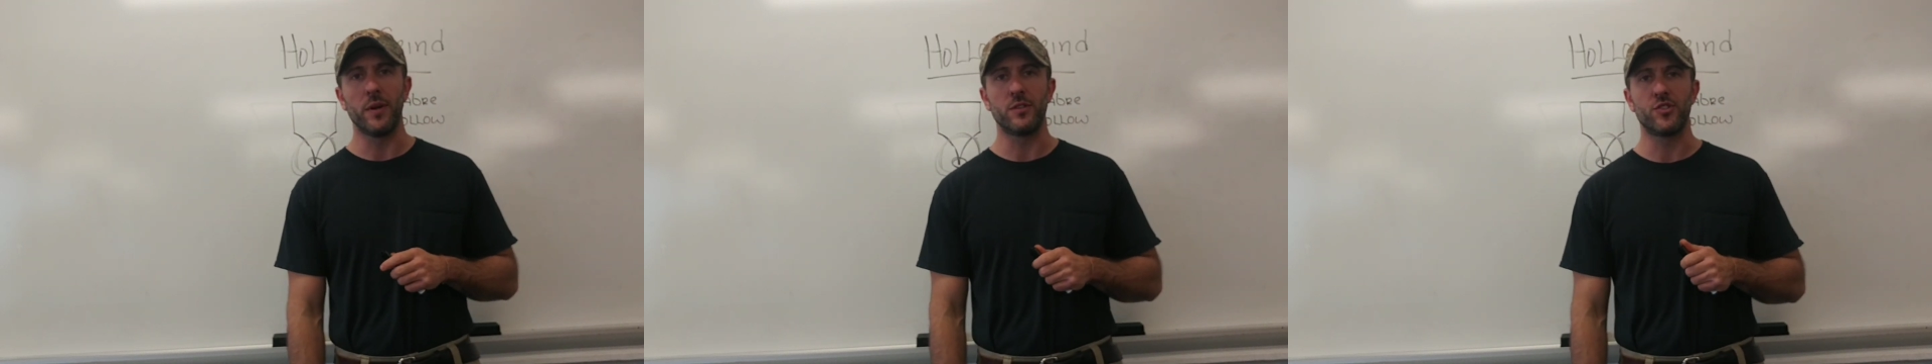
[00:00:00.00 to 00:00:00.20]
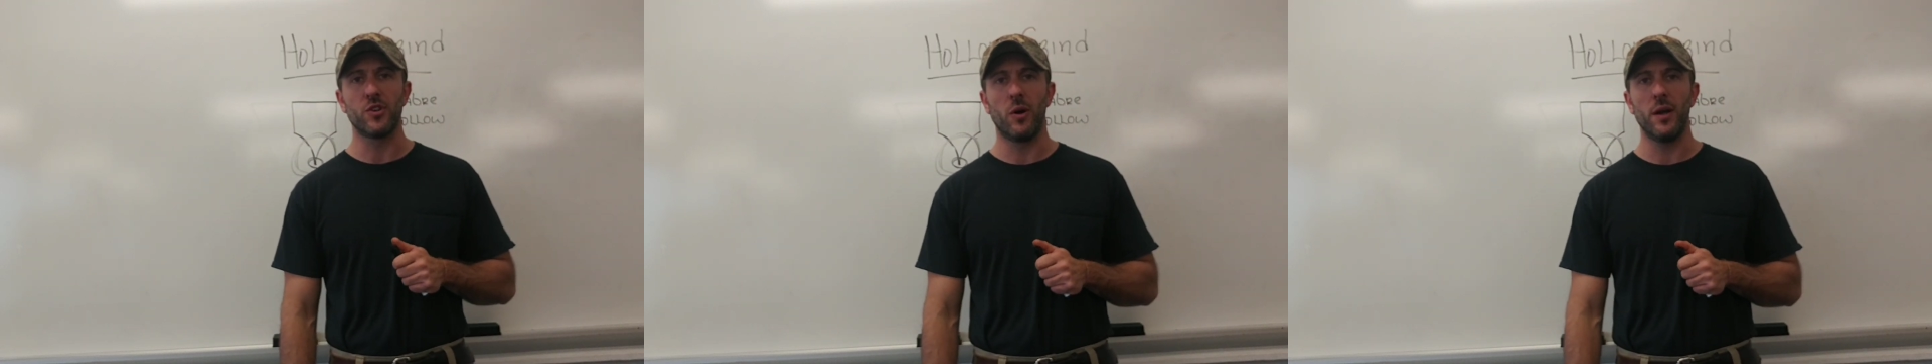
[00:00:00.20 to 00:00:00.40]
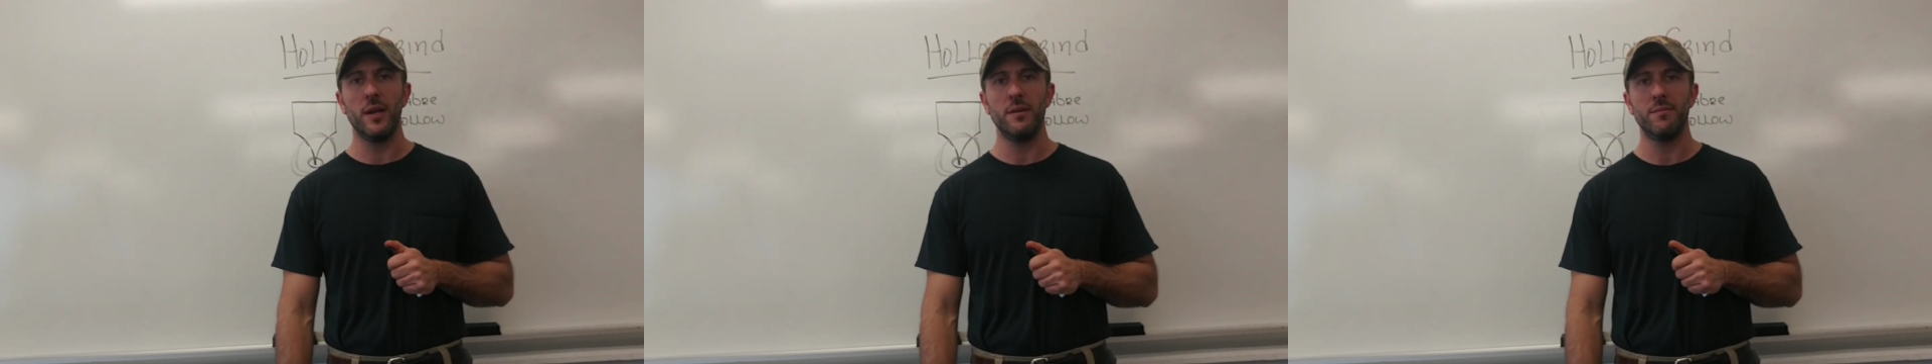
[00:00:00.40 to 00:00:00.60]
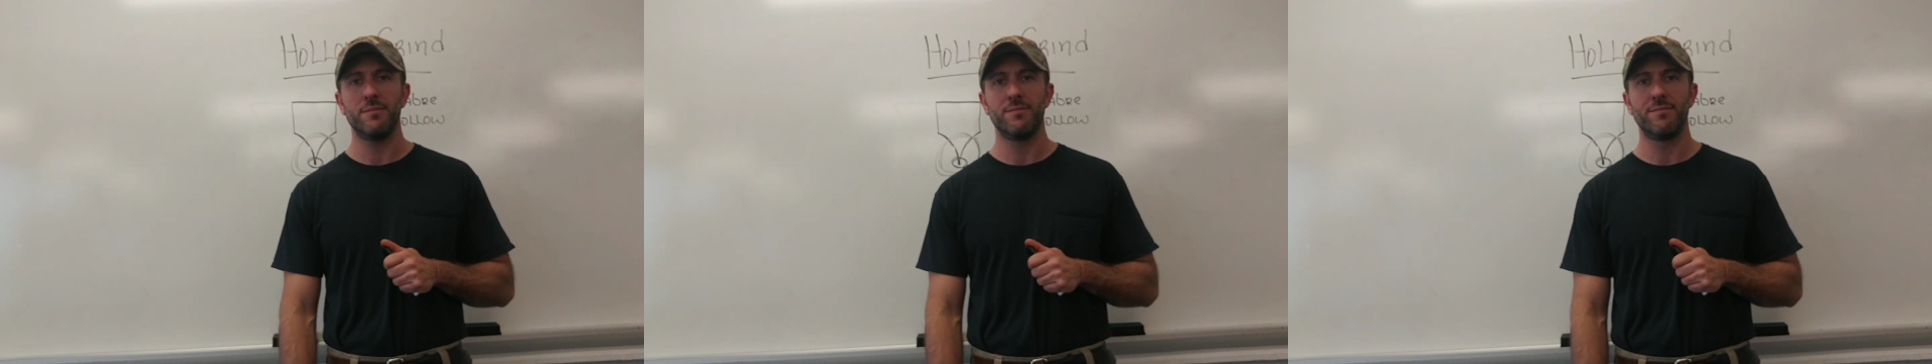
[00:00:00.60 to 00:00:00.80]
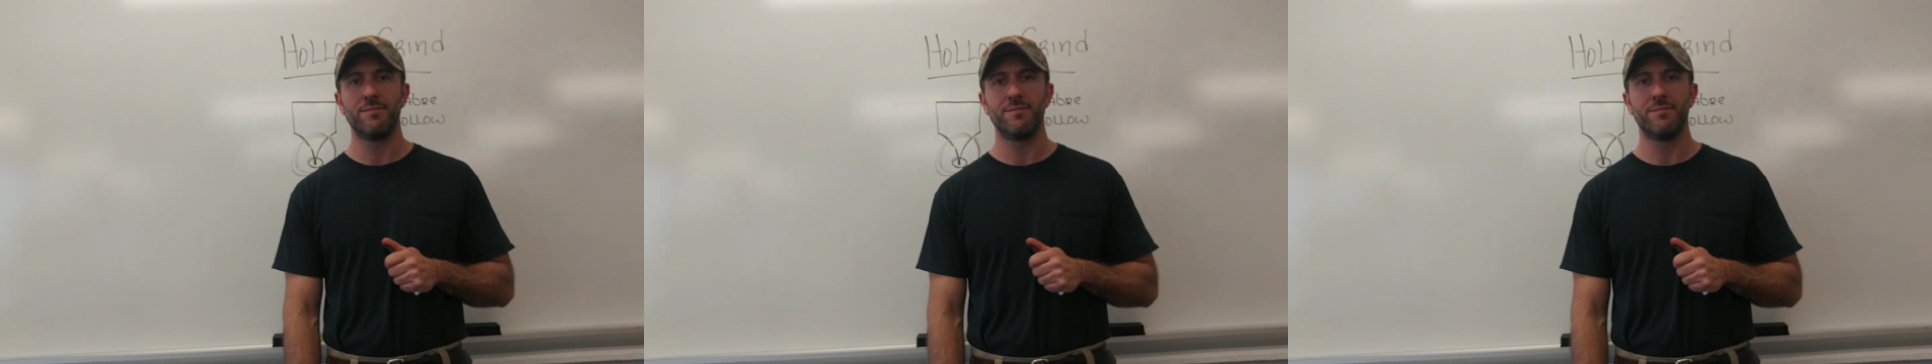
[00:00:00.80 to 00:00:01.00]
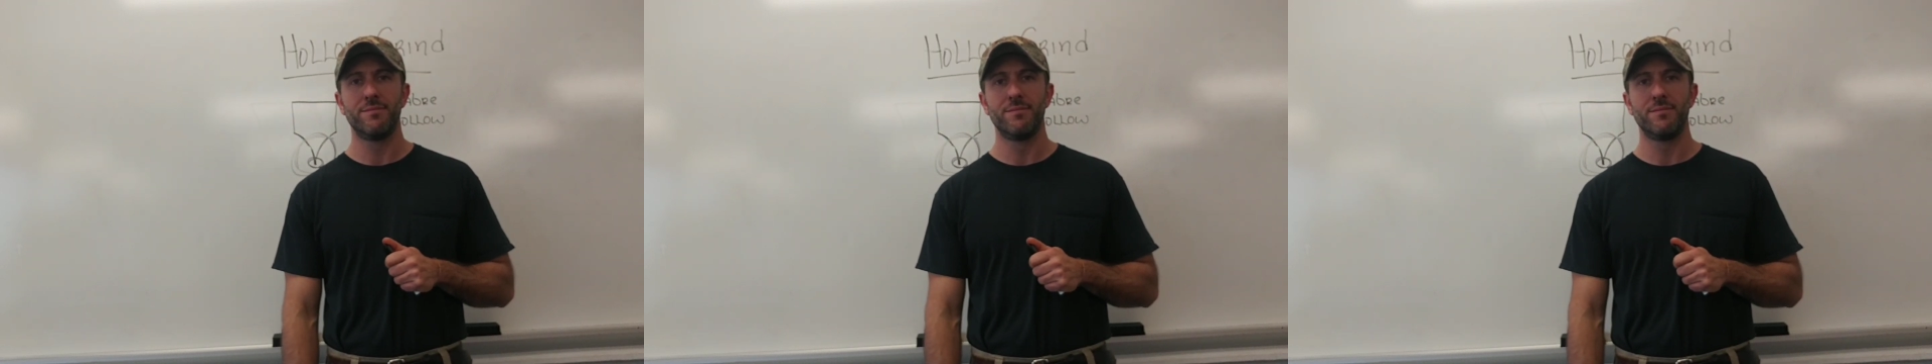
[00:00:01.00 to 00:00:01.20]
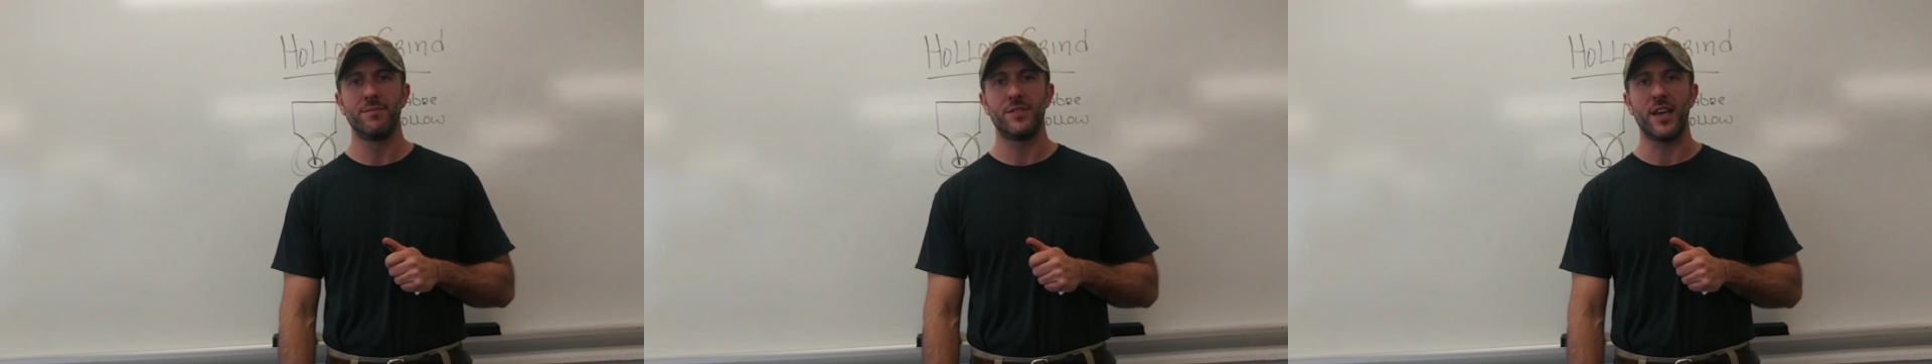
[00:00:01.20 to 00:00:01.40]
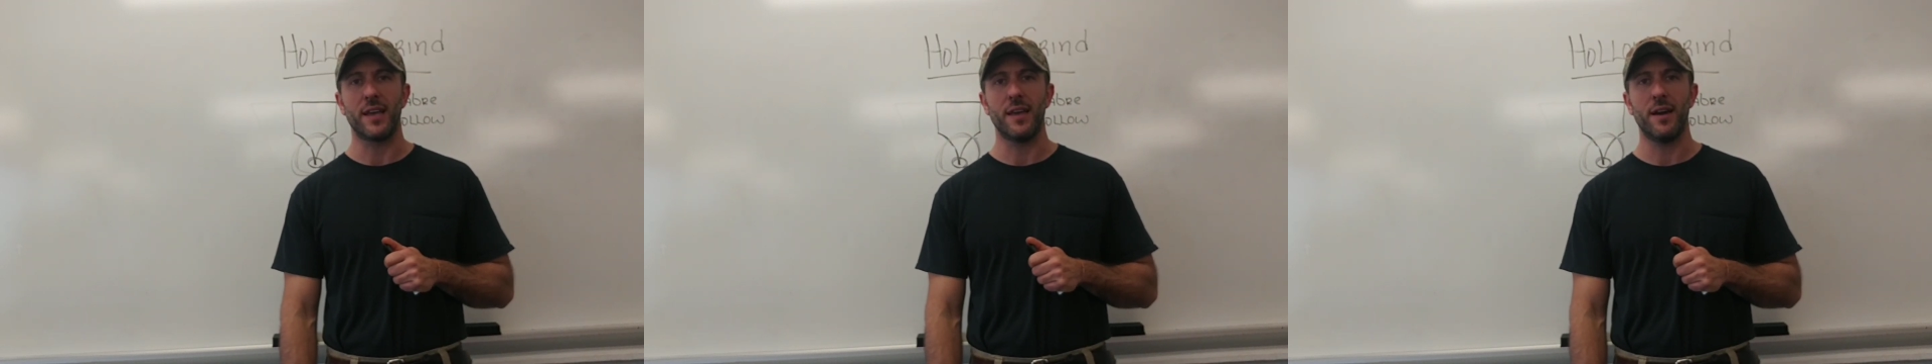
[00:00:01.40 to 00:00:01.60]
you enjoyed.
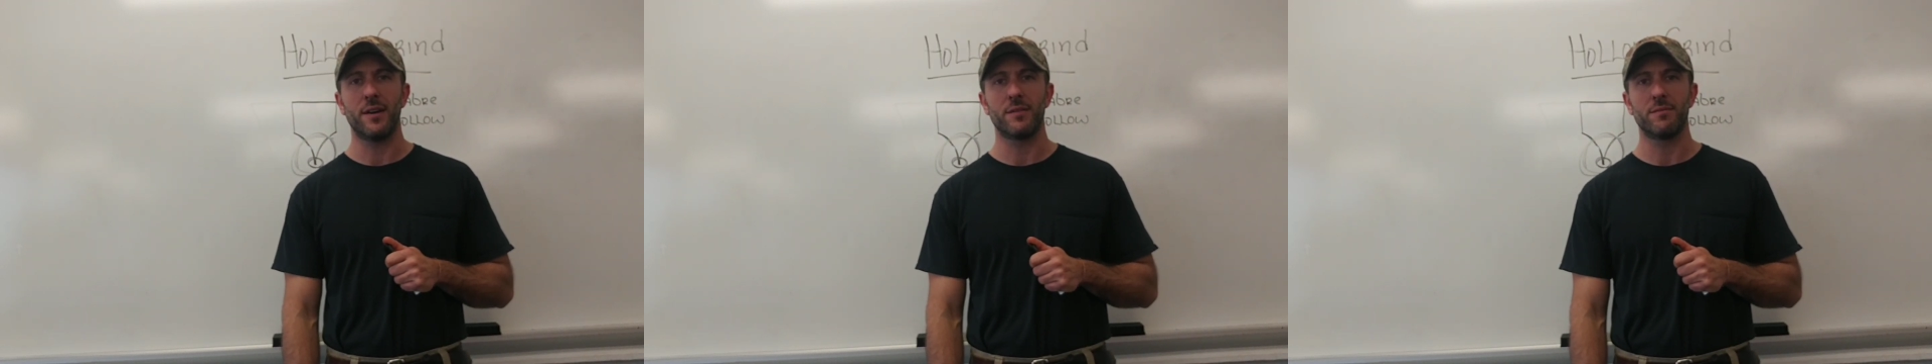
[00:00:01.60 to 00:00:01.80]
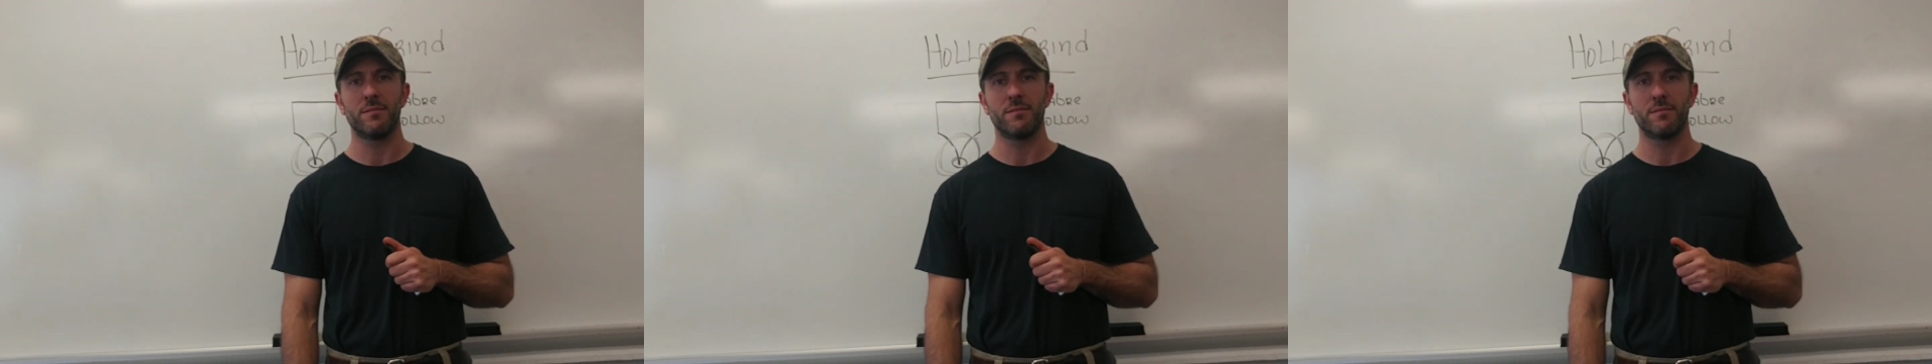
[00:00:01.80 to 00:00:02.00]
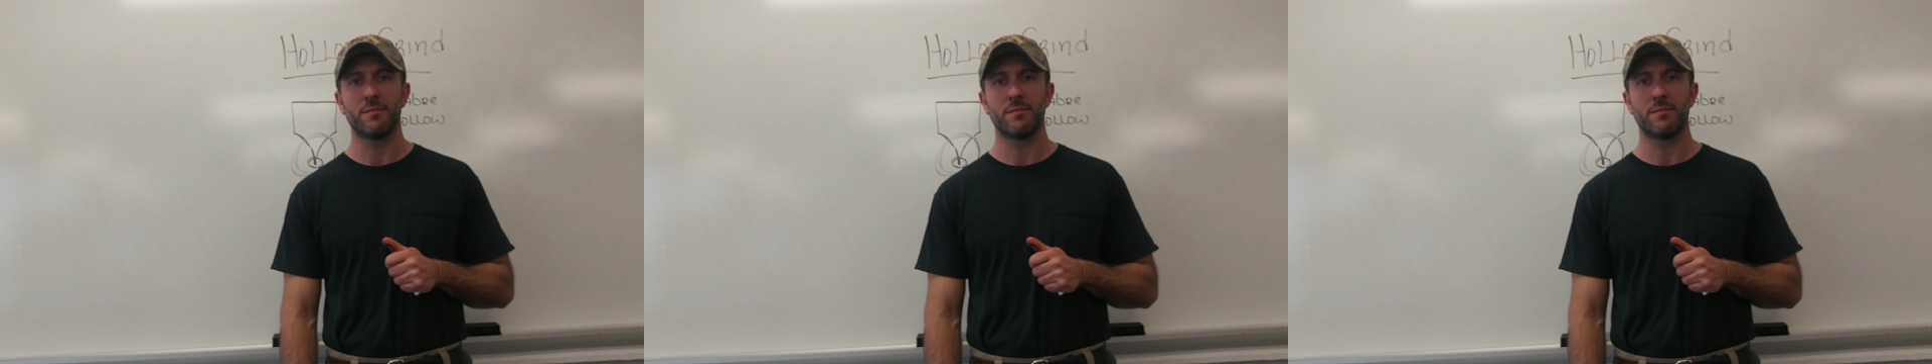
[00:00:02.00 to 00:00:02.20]
Take care.